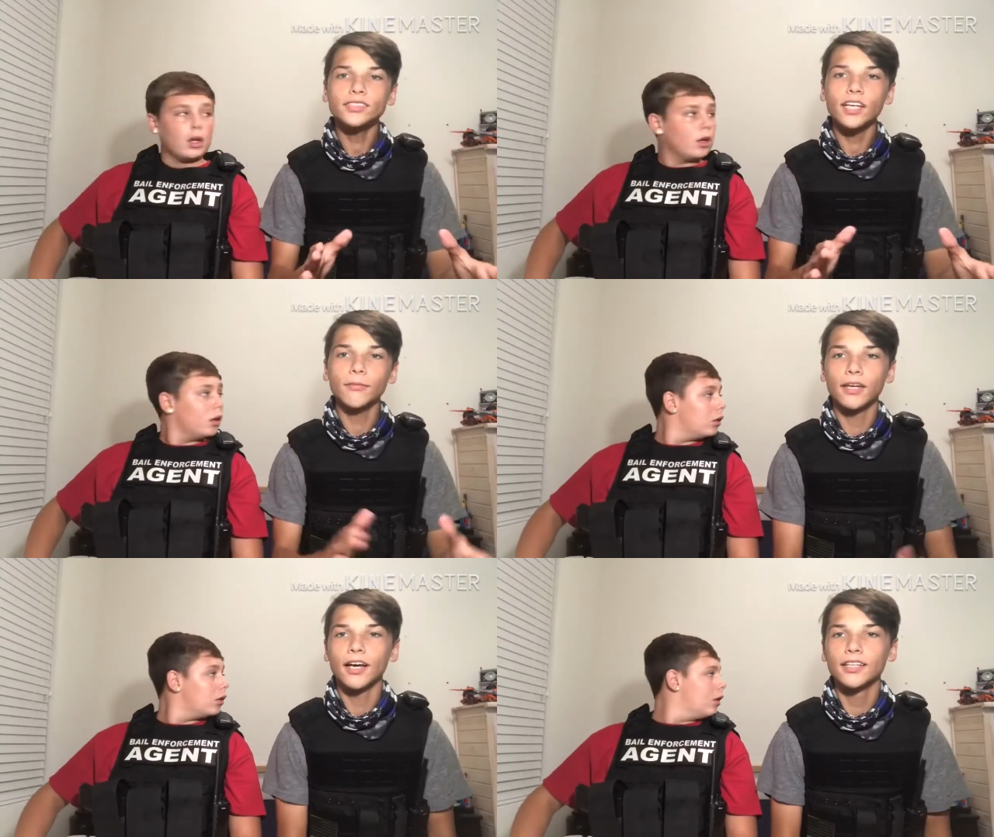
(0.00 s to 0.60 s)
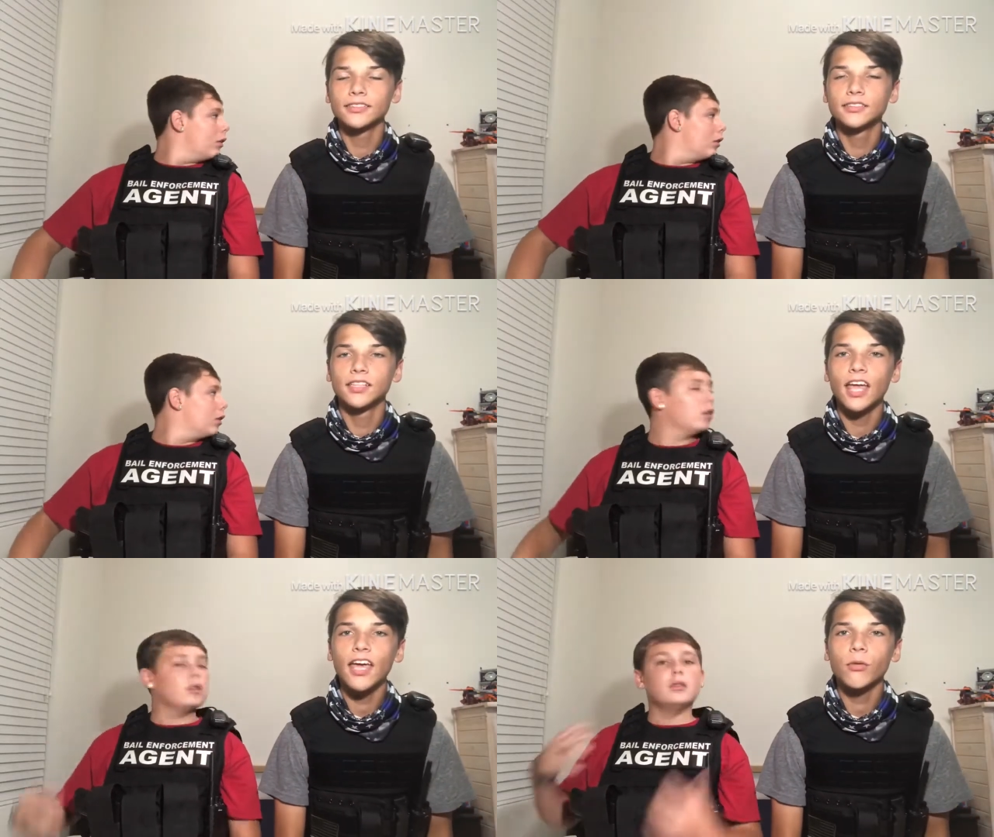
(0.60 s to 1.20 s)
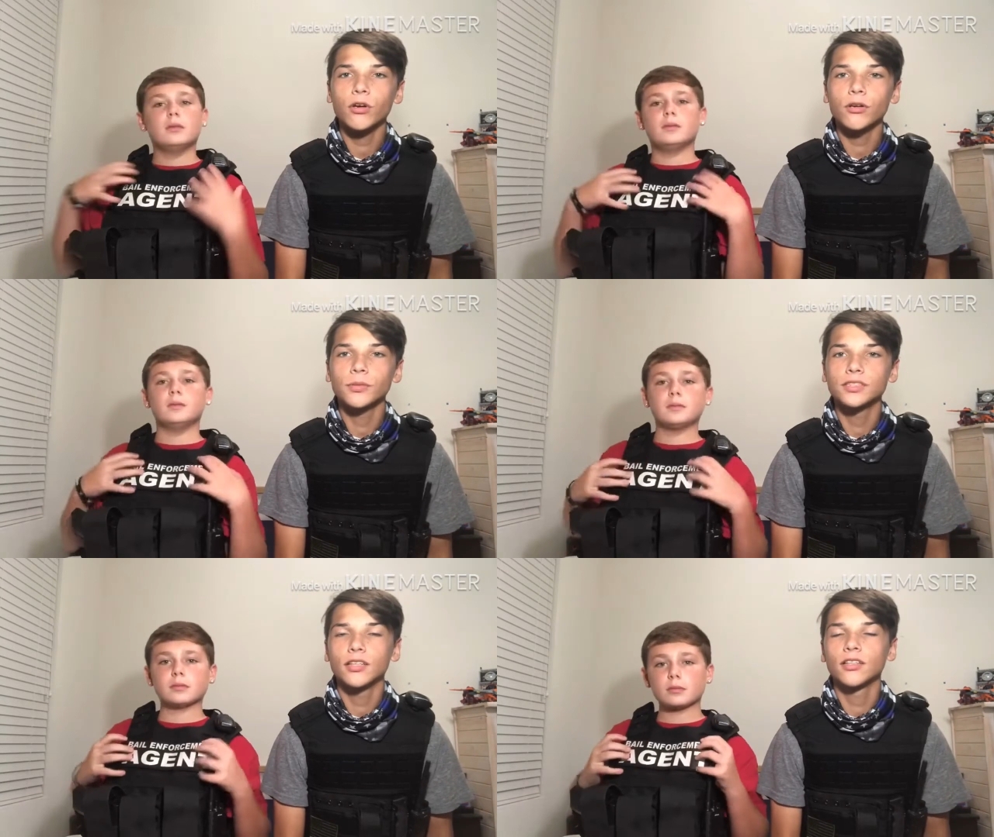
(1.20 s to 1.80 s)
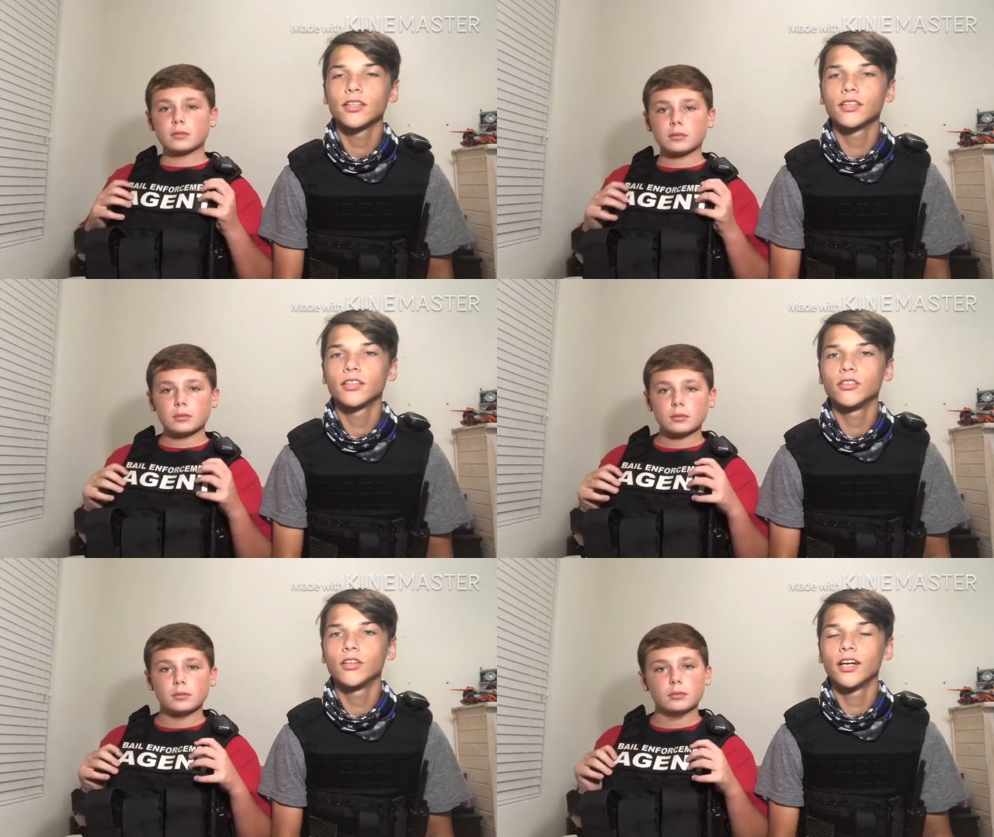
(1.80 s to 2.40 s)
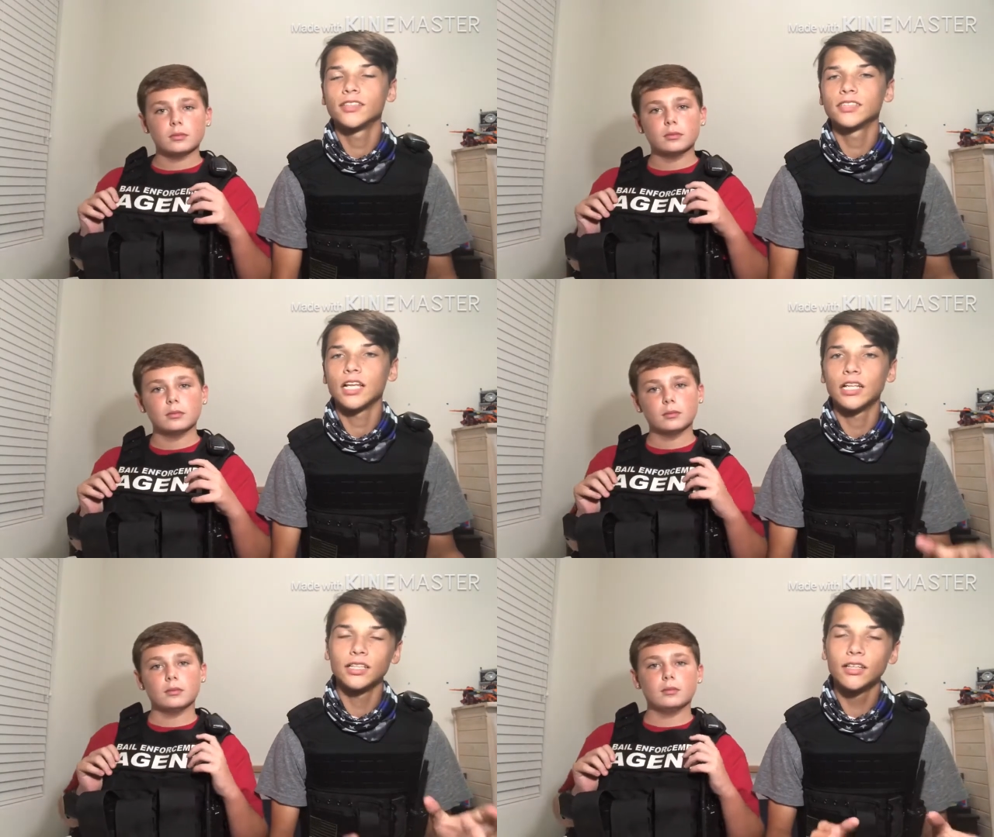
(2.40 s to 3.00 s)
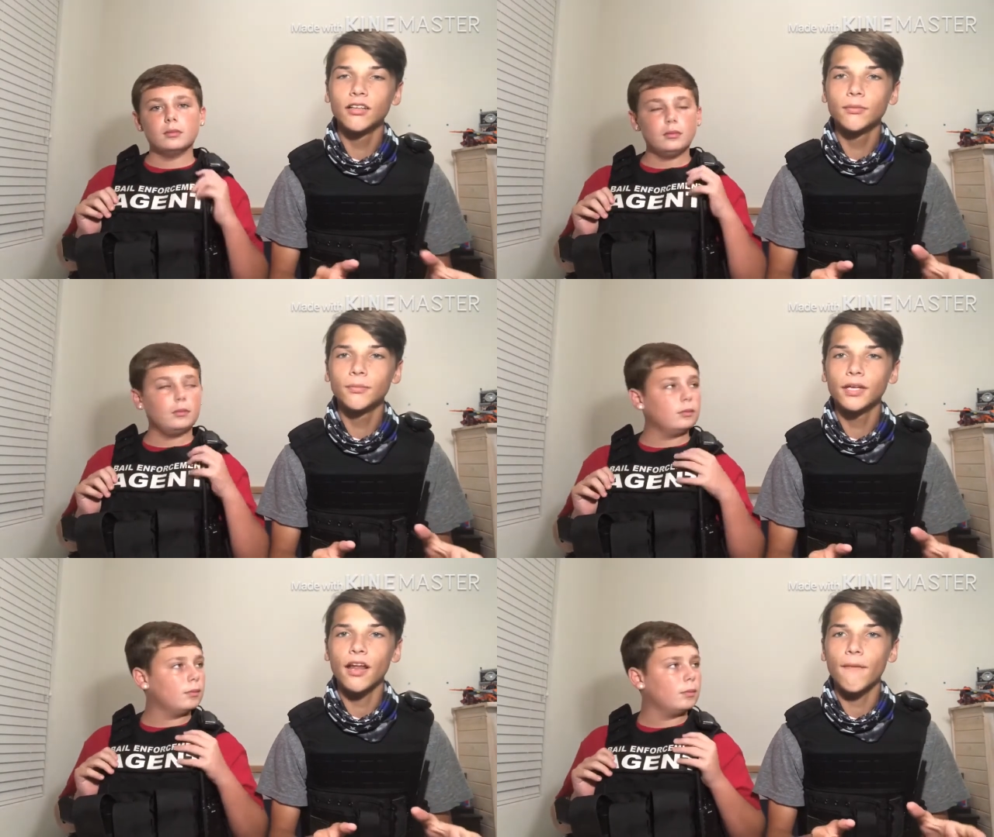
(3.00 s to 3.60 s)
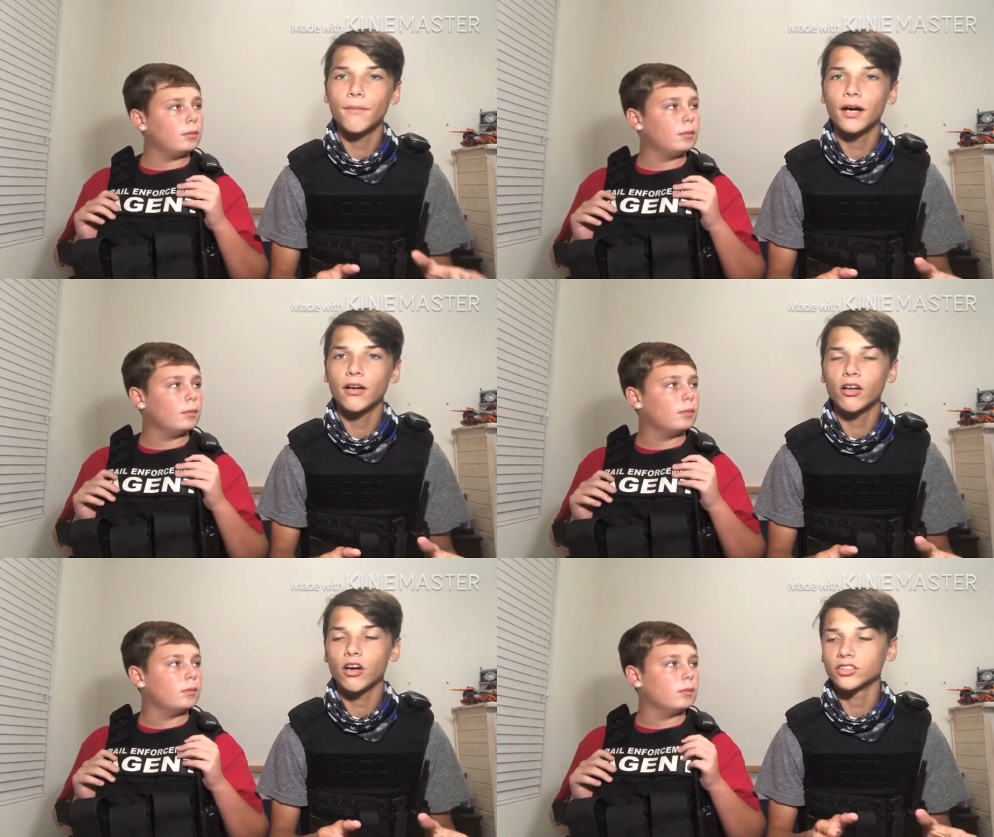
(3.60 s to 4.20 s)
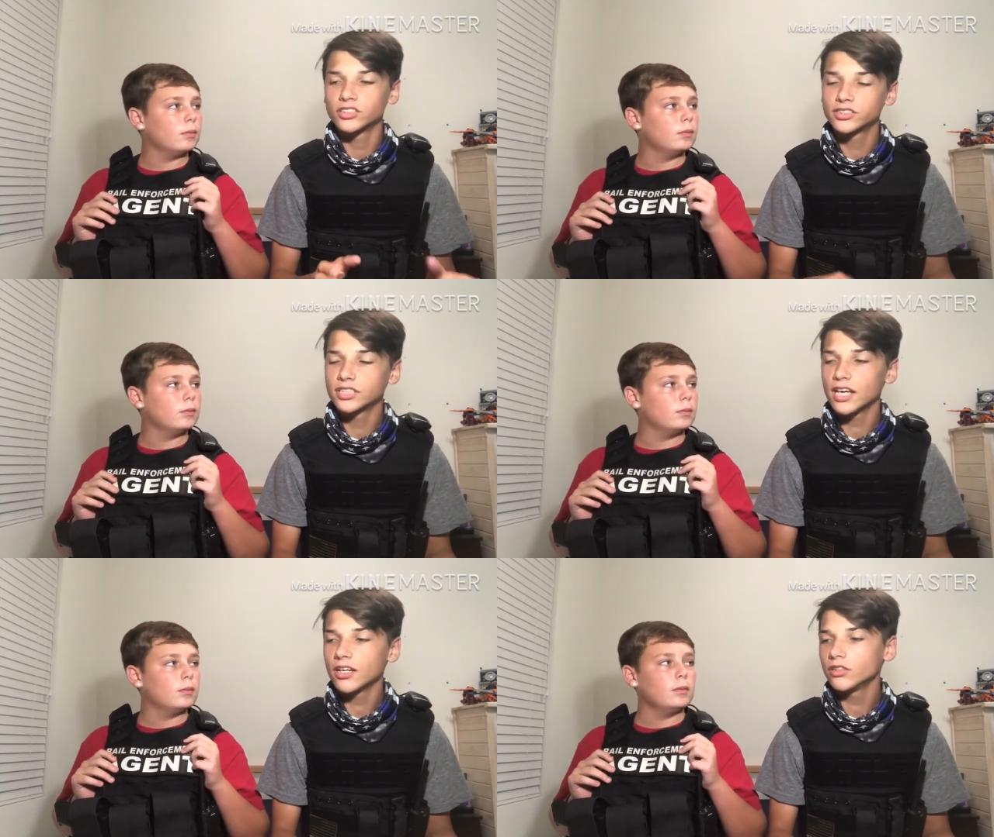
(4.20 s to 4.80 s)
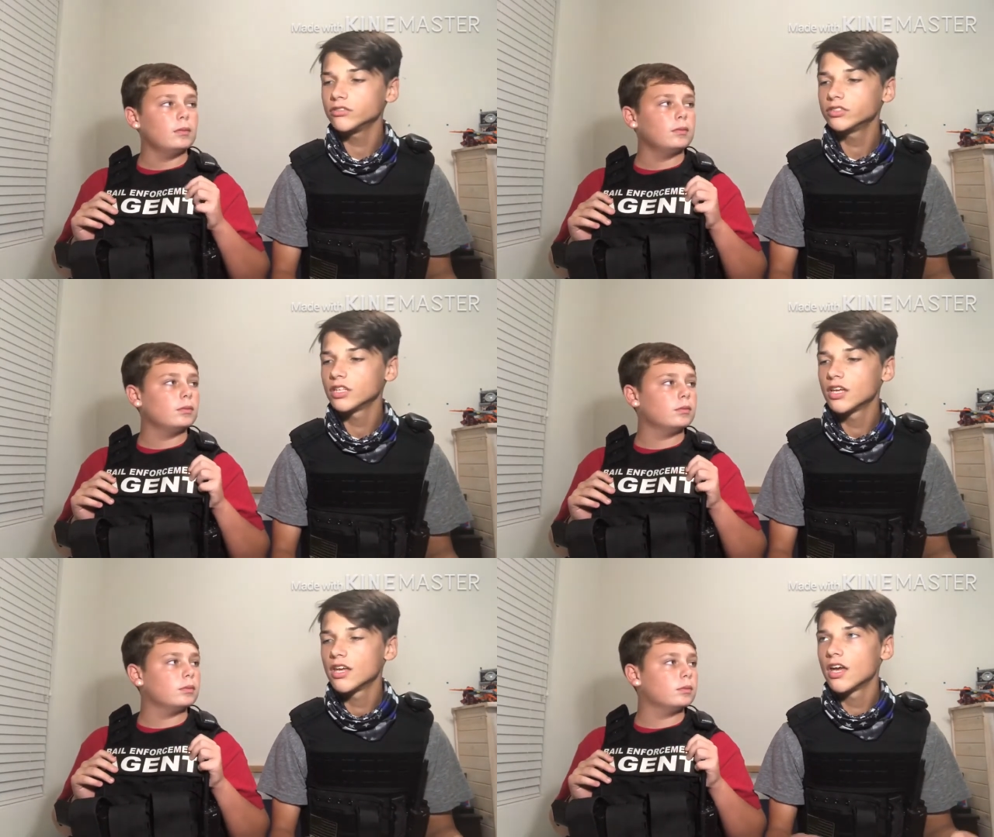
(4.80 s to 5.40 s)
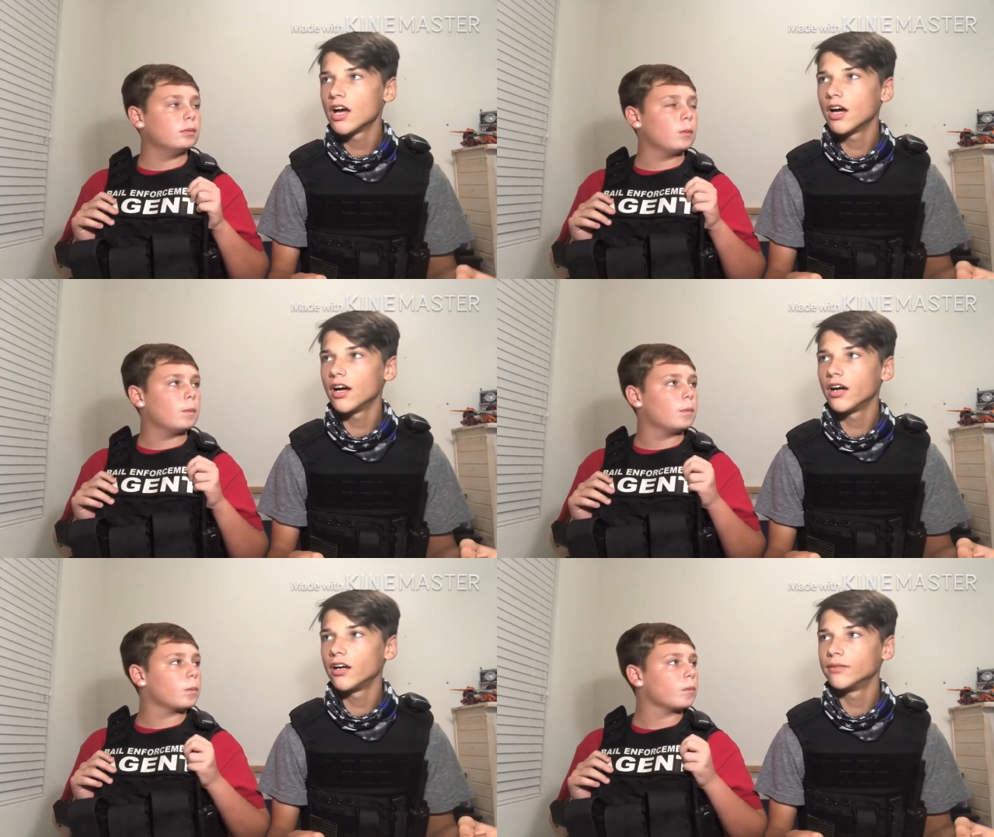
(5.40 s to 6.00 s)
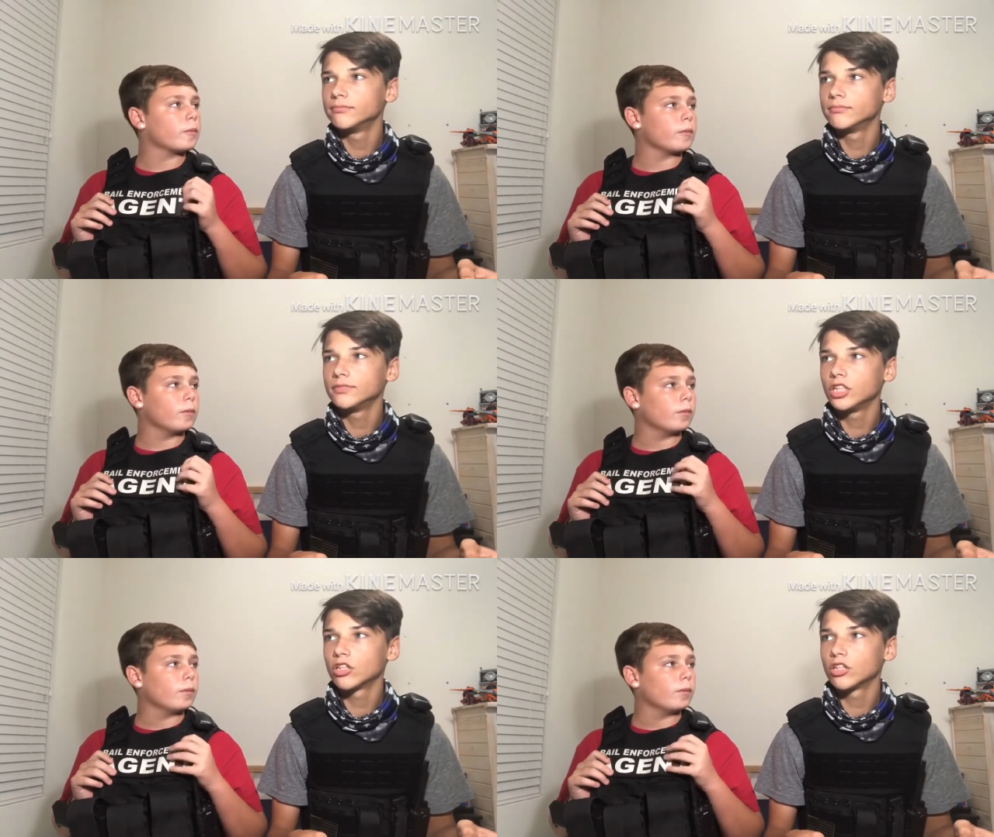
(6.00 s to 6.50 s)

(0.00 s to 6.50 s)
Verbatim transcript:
Speaker 1: up guys today we're gonna be telling you guys a little bit about ourselves um, you know,